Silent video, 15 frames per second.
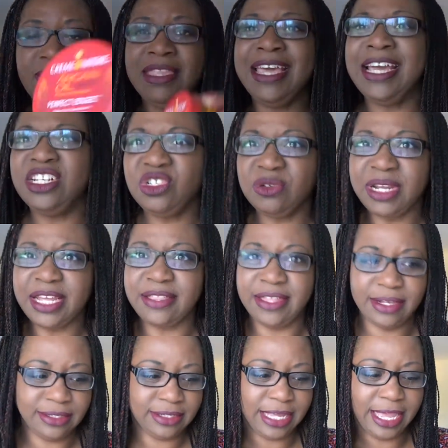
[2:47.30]
I do like
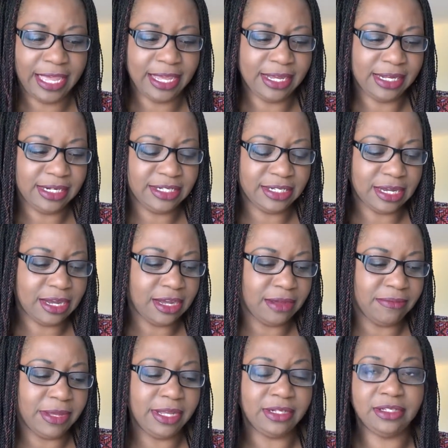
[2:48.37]
this, and
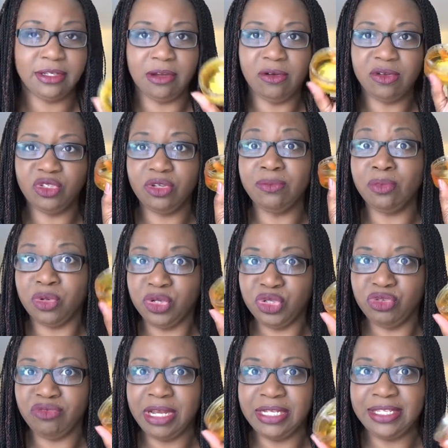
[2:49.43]
it also
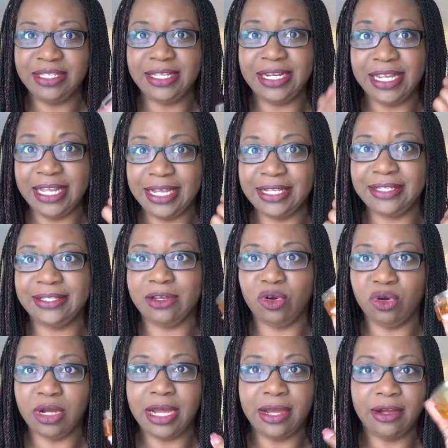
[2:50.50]
moisturizes, and it has
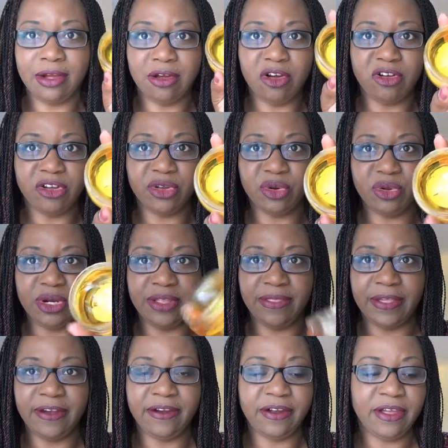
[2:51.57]
argan oil in
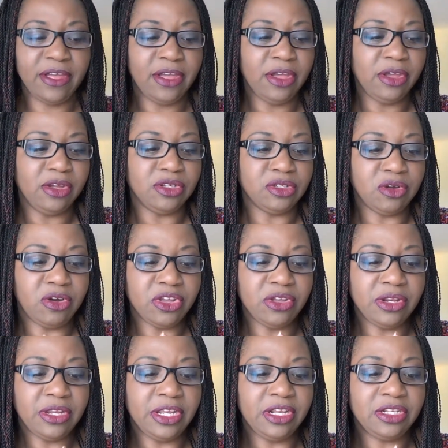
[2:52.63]
there. So all
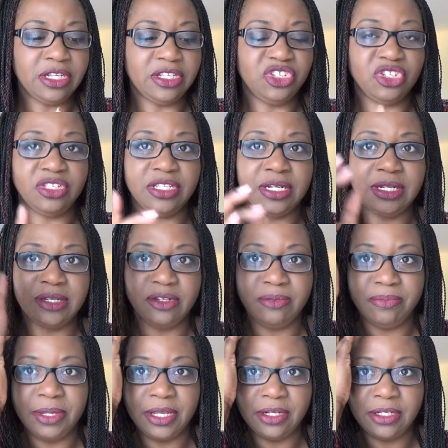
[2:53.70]
you need is just a little
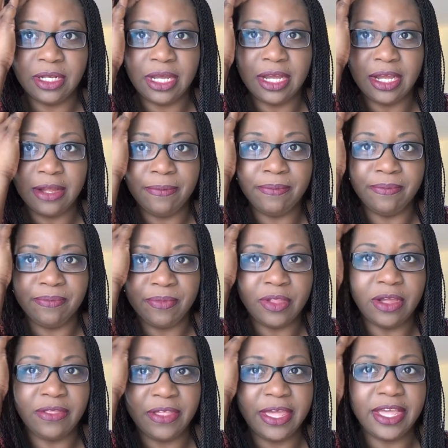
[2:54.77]
bit on
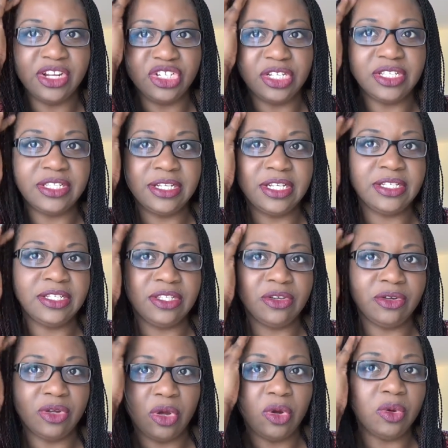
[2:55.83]
the edges, and this is
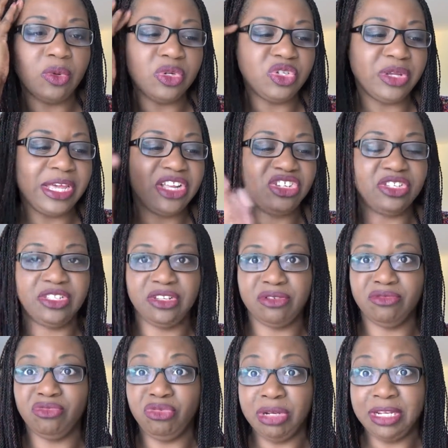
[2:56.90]
going to hold your edges
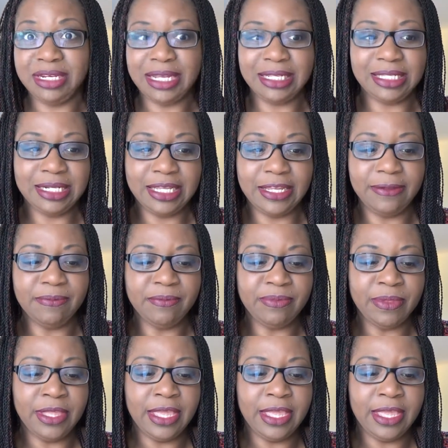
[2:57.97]
down really nicely.